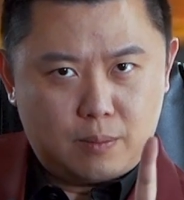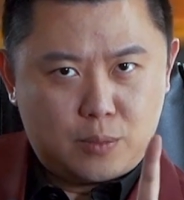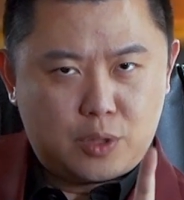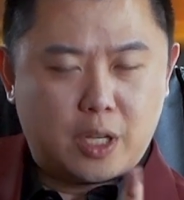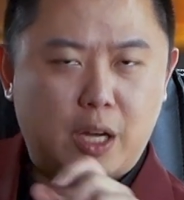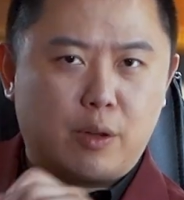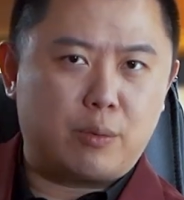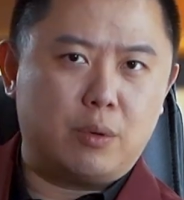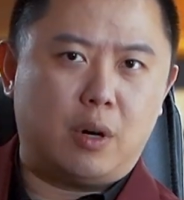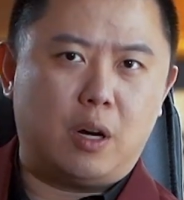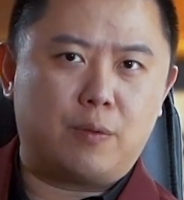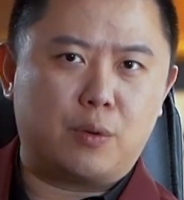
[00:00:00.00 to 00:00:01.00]
Scale
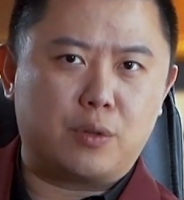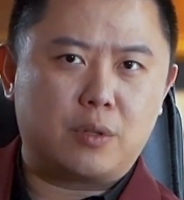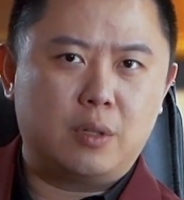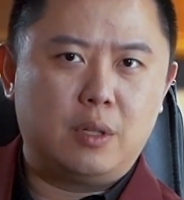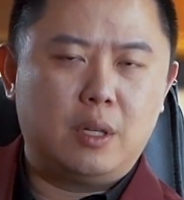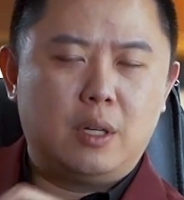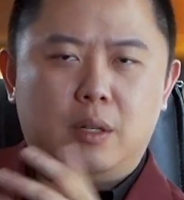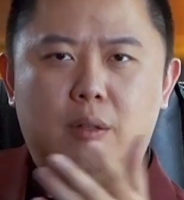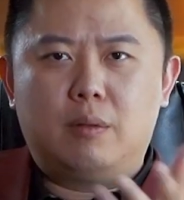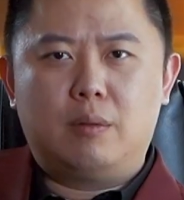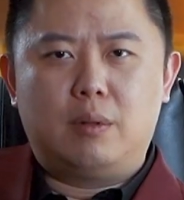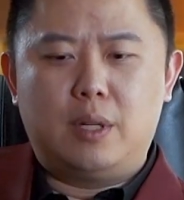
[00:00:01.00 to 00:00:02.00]
through offers.
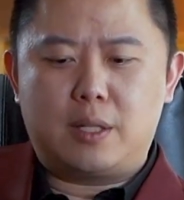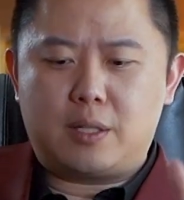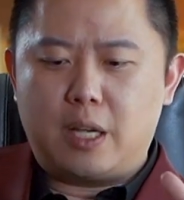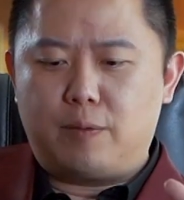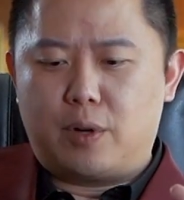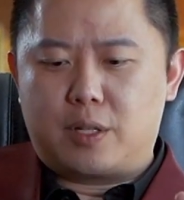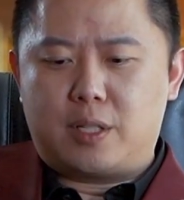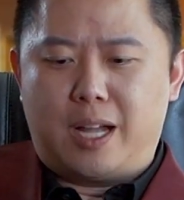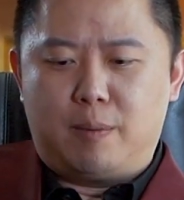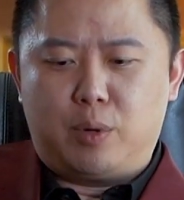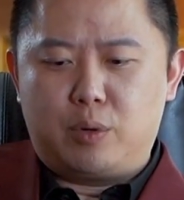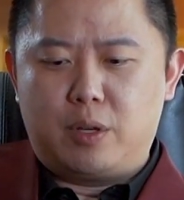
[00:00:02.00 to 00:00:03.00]
Let's say, for
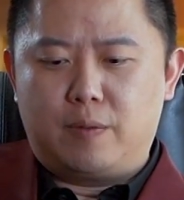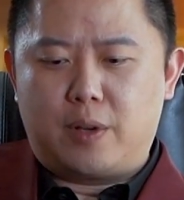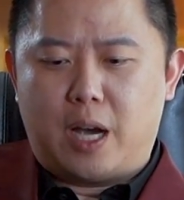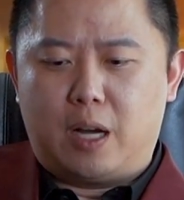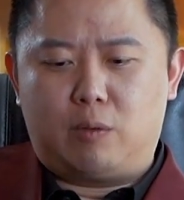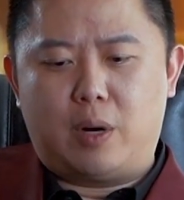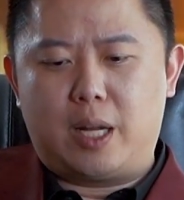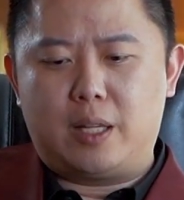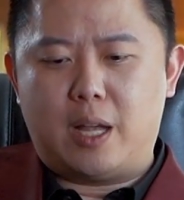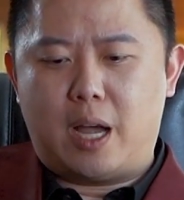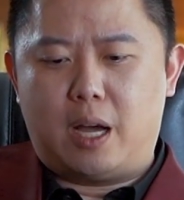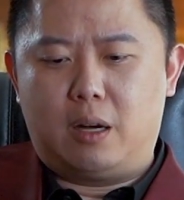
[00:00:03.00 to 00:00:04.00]
example, you've got right
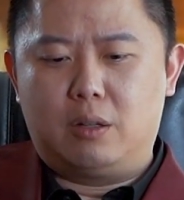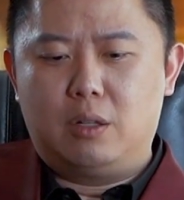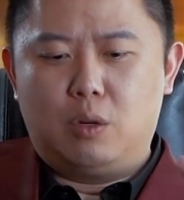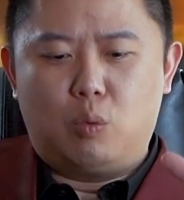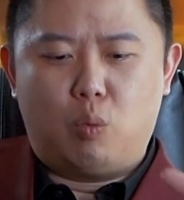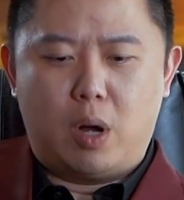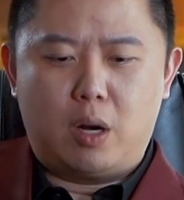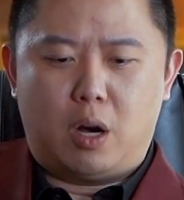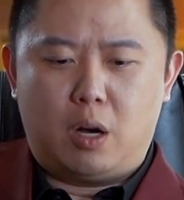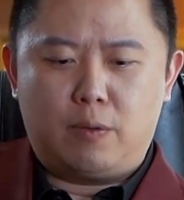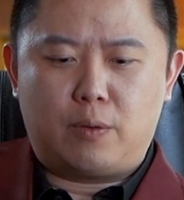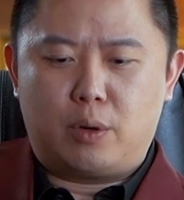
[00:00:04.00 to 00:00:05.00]
now one
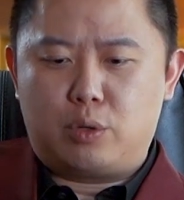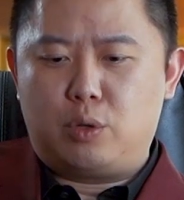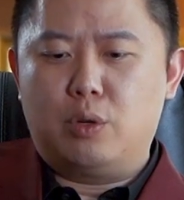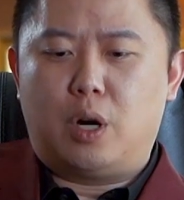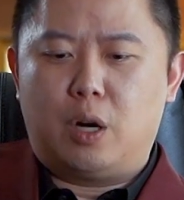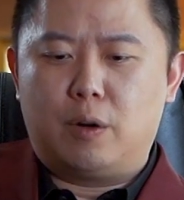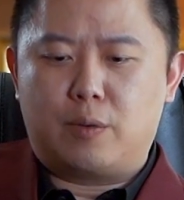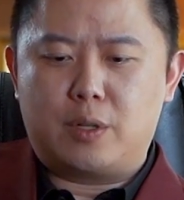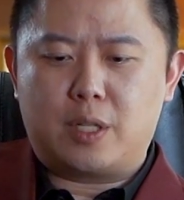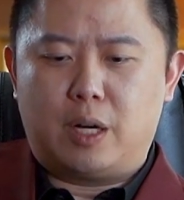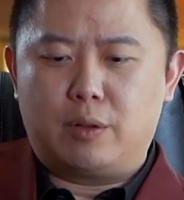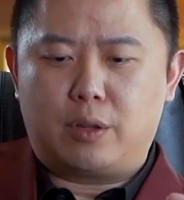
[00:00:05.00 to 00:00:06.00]
offer or two
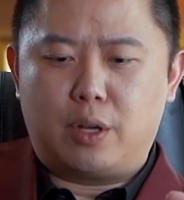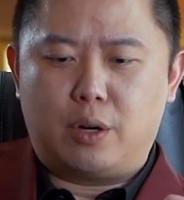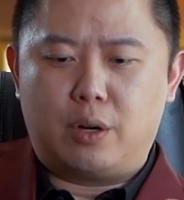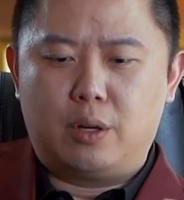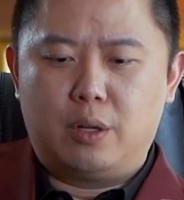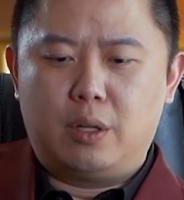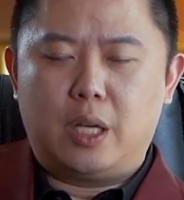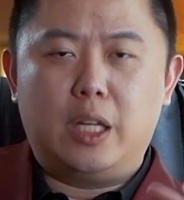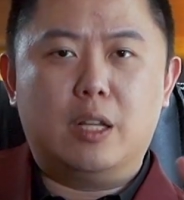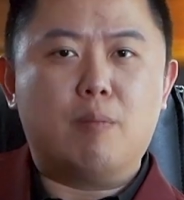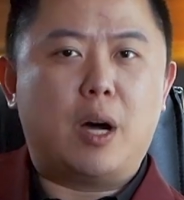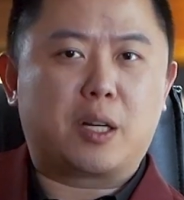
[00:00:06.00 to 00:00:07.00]
offers out there in
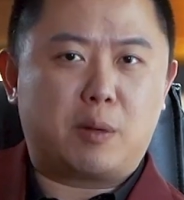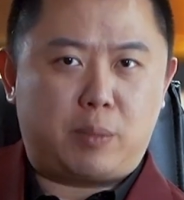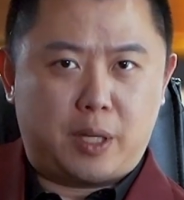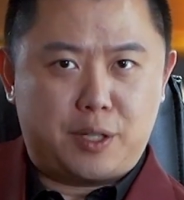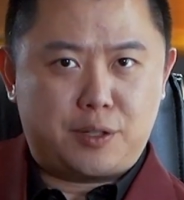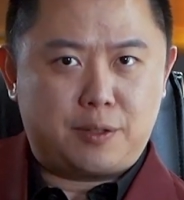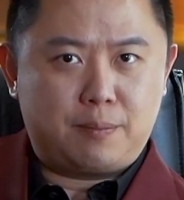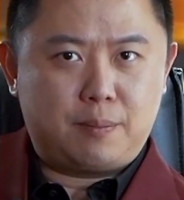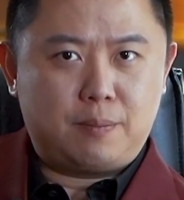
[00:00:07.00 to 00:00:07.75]
the marketplace.